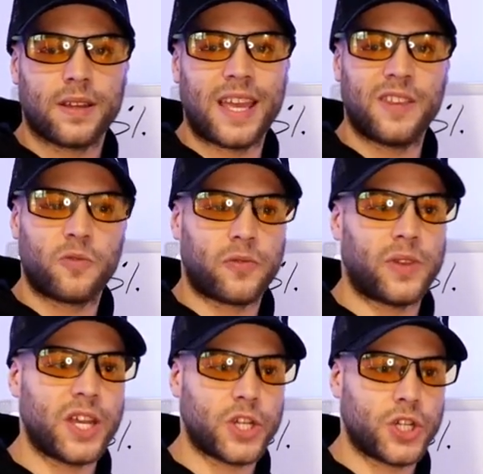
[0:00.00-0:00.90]

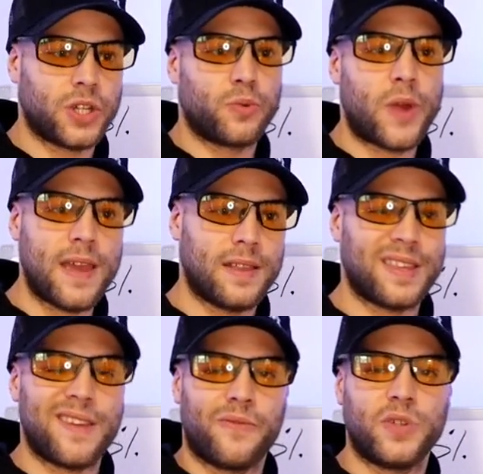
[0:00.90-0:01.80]
inflation
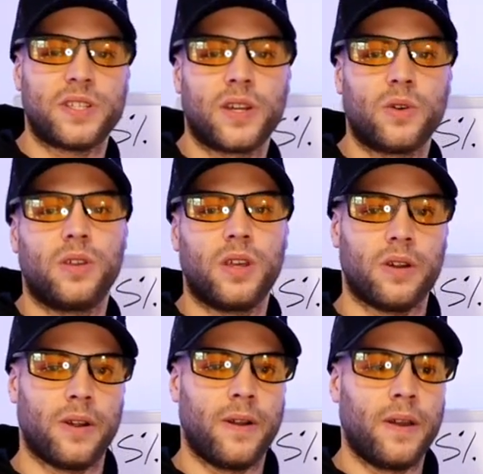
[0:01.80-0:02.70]
rate every single
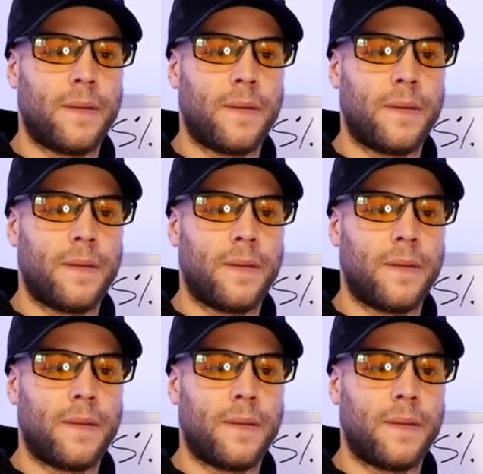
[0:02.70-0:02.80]
year.